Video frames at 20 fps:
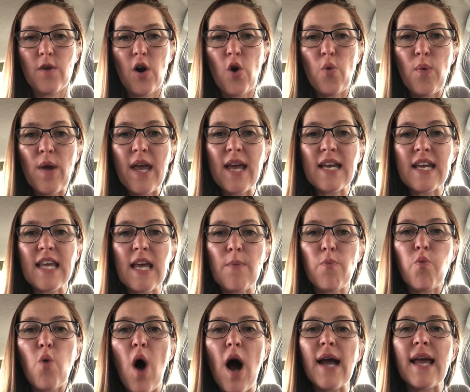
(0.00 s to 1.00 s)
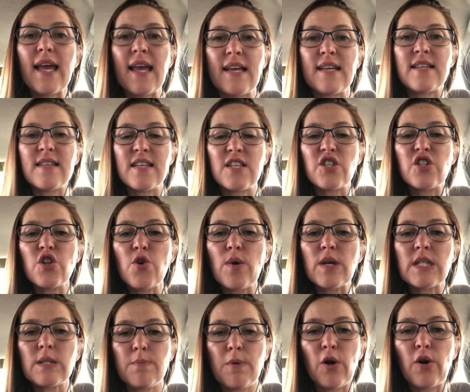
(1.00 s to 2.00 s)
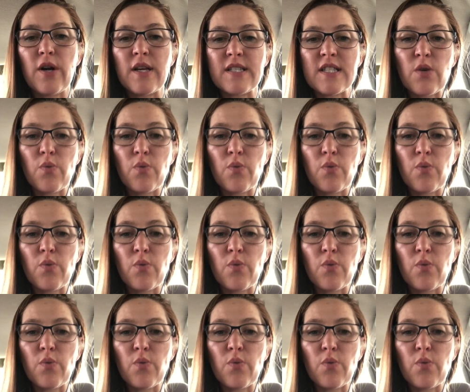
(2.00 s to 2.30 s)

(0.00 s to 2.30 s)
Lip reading: Are we going to keep walking into this new experience